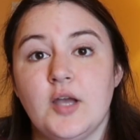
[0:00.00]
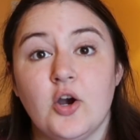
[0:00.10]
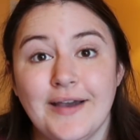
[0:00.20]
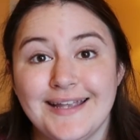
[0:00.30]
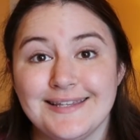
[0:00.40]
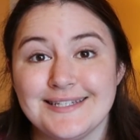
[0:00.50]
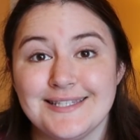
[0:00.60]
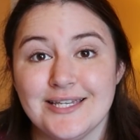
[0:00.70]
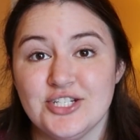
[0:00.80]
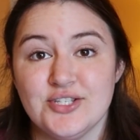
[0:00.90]
All right, next
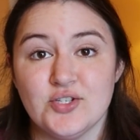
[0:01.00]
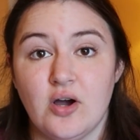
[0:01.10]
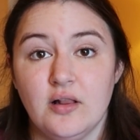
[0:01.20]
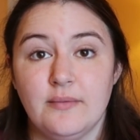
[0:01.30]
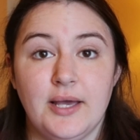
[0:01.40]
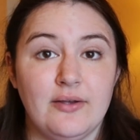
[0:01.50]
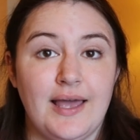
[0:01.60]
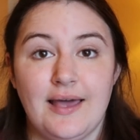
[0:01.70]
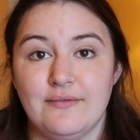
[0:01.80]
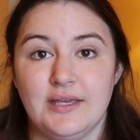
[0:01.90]
section is all about
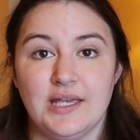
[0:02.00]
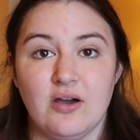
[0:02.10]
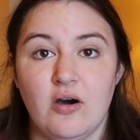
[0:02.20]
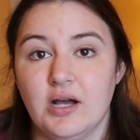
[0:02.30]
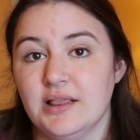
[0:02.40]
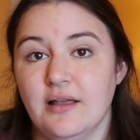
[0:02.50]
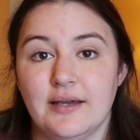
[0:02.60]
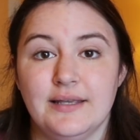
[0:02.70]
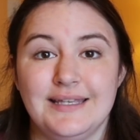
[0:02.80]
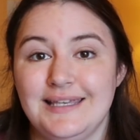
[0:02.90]
having
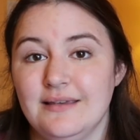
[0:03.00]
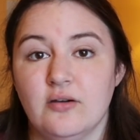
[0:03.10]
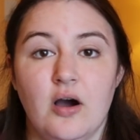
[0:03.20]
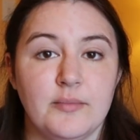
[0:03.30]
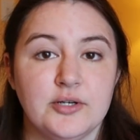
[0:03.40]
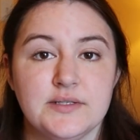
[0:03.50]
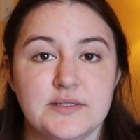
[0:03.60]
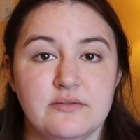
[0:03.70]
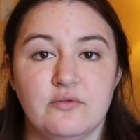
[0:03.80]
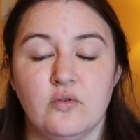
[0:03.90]
online
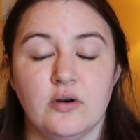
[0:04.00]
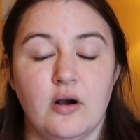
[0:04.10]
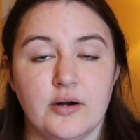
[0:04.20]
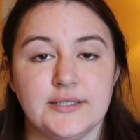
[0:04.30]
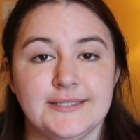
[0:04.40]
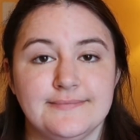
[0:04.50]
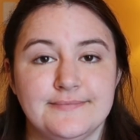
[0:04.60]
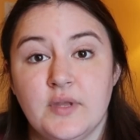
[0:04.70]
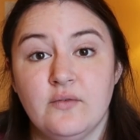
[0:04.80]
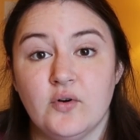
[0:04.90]
e-commerce for art.
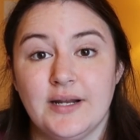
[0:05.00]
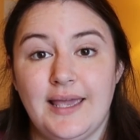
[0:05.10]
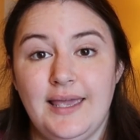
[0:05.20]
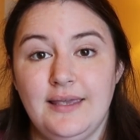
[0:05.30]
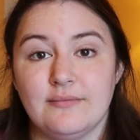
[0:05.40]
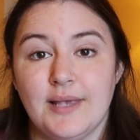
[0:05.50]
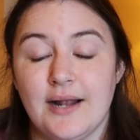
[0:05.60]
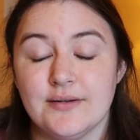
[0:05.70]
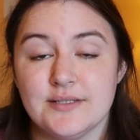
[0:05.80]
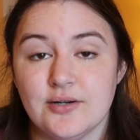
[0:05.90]
48,
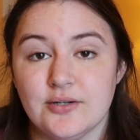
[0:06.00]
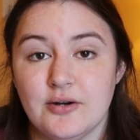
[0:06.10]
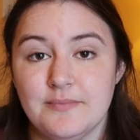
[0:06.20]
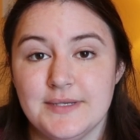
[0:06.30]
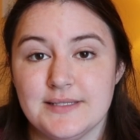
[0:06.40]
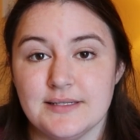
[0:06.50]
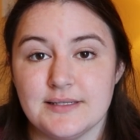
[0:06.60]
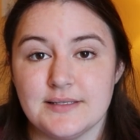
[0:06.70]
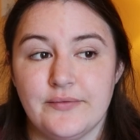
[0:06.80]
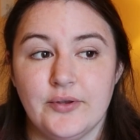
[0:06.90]
how to start an art
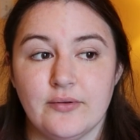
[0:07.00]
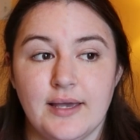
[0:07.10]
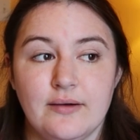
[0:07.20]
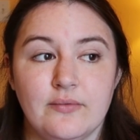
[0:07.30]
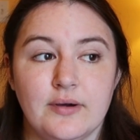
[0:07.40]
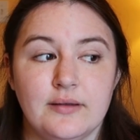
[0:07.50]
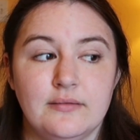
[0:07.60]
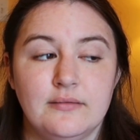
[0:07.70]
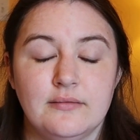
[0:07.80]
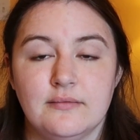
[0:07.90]
business. If you don't have
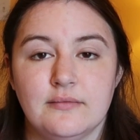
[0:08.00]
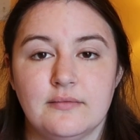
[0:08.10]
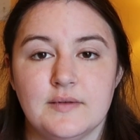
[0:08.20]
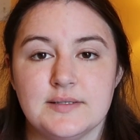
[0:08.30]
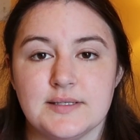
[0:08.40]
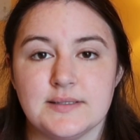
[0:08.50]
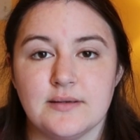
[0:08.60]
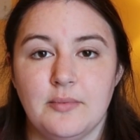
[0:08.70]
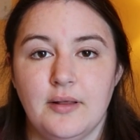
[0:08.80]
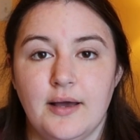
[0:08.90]
one, this doesn't
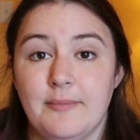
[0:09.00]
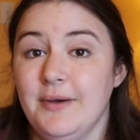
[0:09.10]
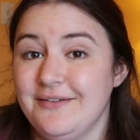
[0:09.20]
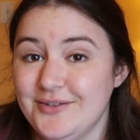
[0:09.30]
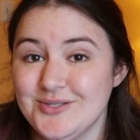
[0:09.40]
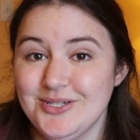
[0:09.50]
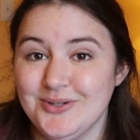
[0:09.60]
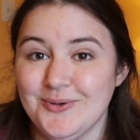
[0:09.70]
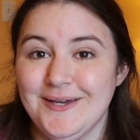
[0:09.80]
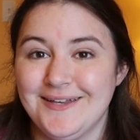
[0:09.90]
apply, but if you
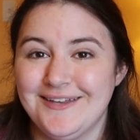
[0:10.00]
do,